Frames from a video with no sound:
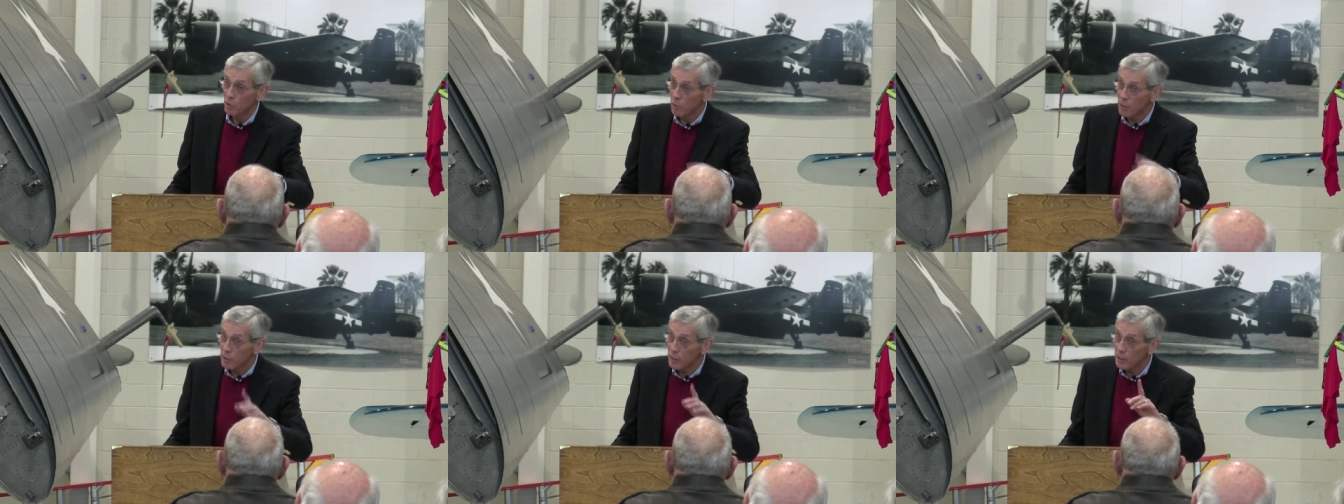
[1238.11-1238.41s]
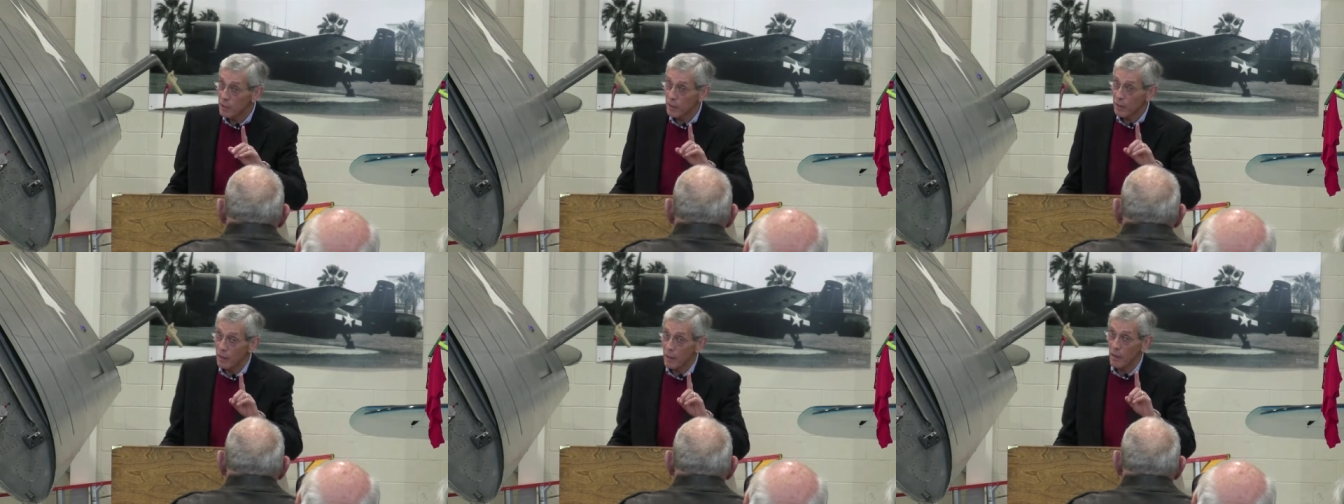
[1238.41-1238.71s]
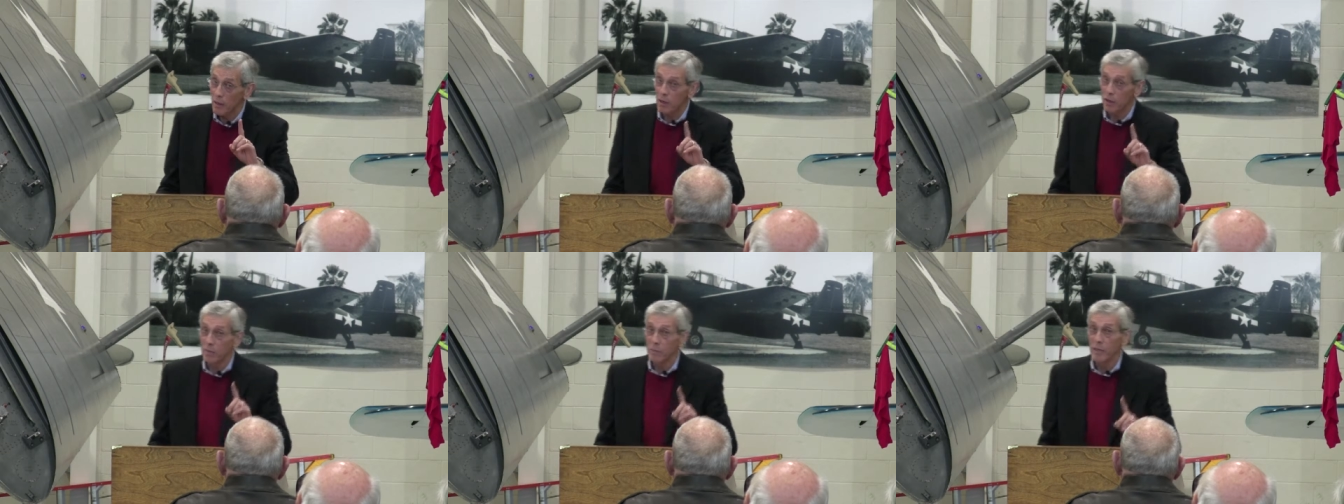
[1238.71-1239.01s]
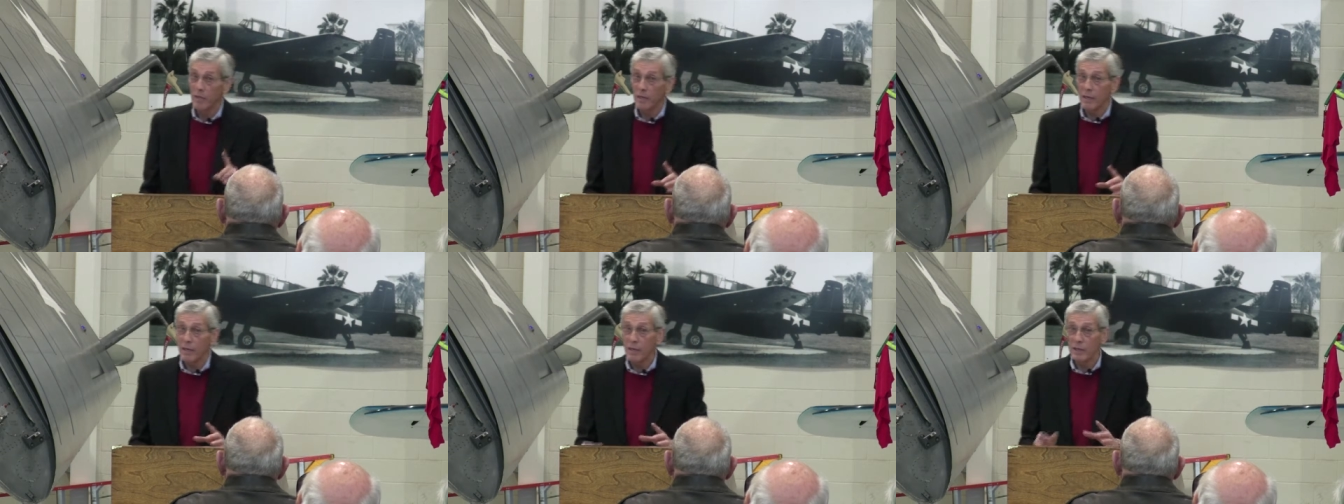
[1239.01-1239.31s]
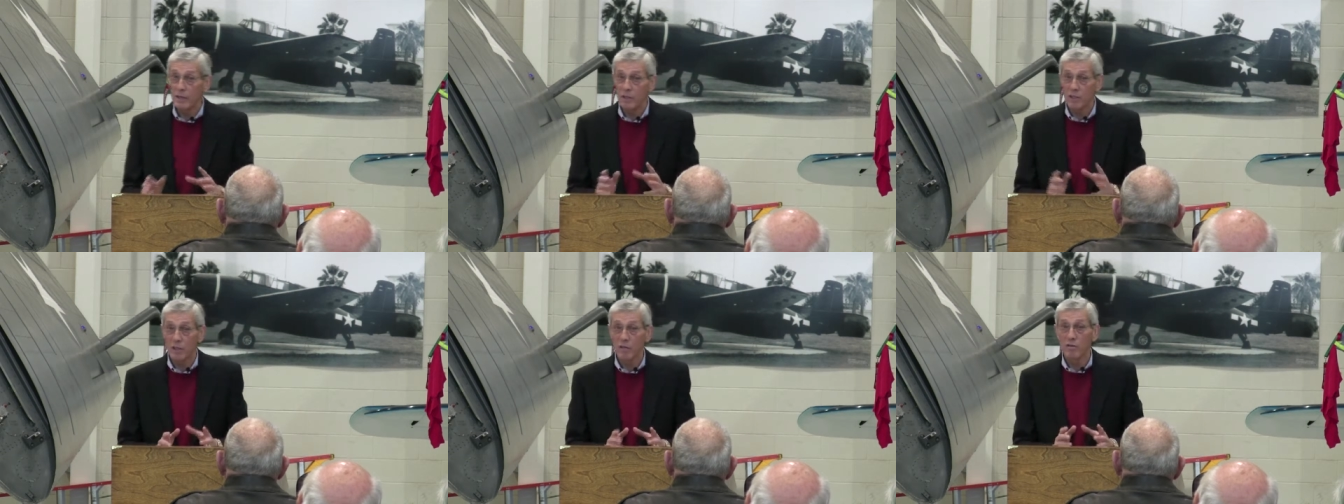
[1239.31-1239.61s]
which wasn't that long, but
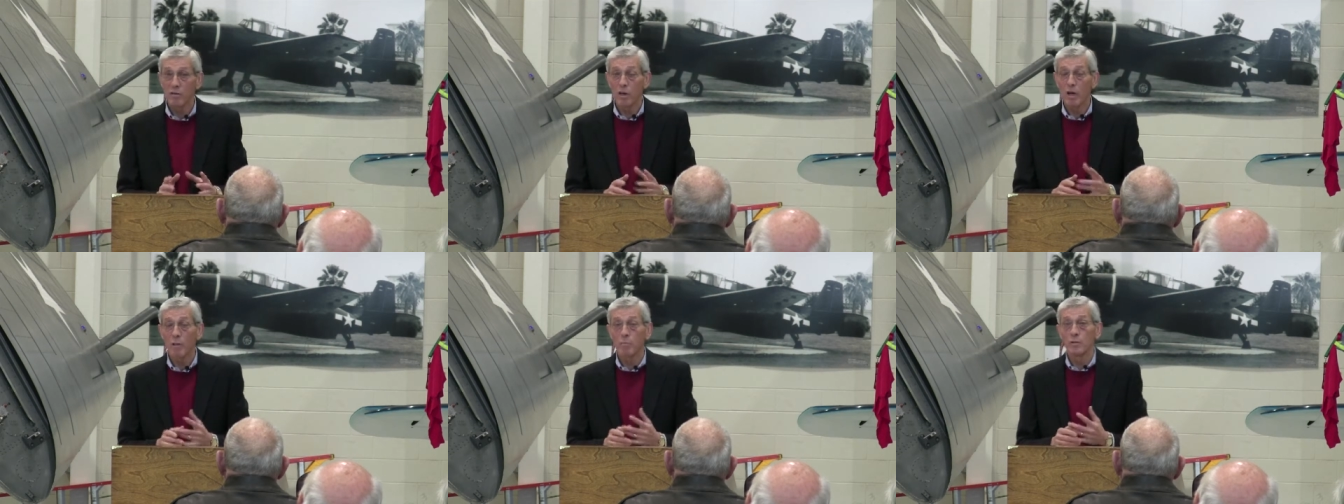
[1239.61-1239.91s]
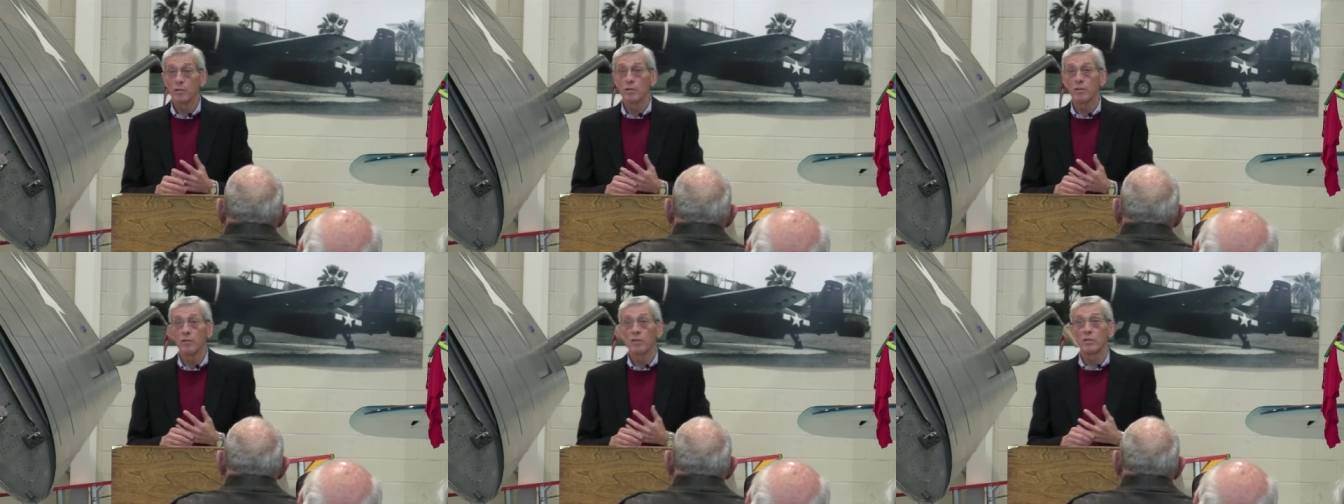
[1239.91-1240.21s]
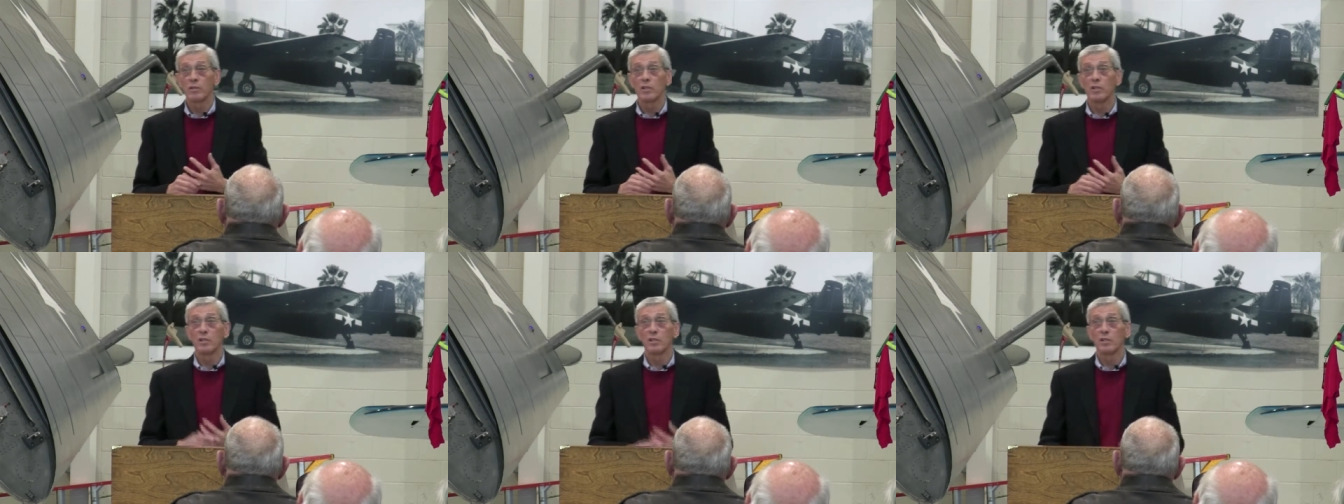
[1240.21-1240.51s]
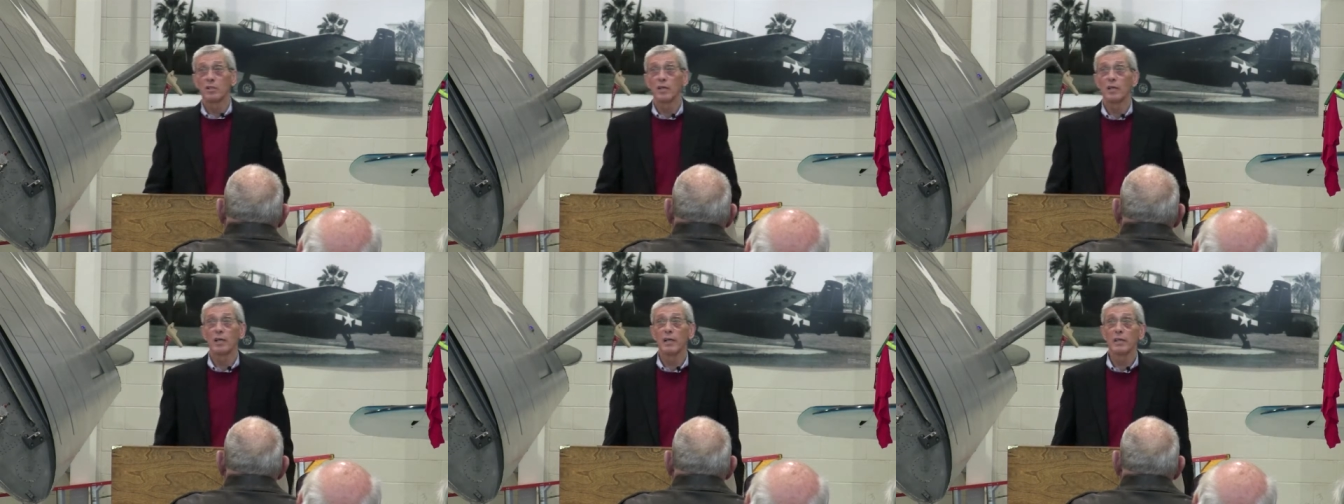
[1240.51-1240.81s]
I've had several opportunities in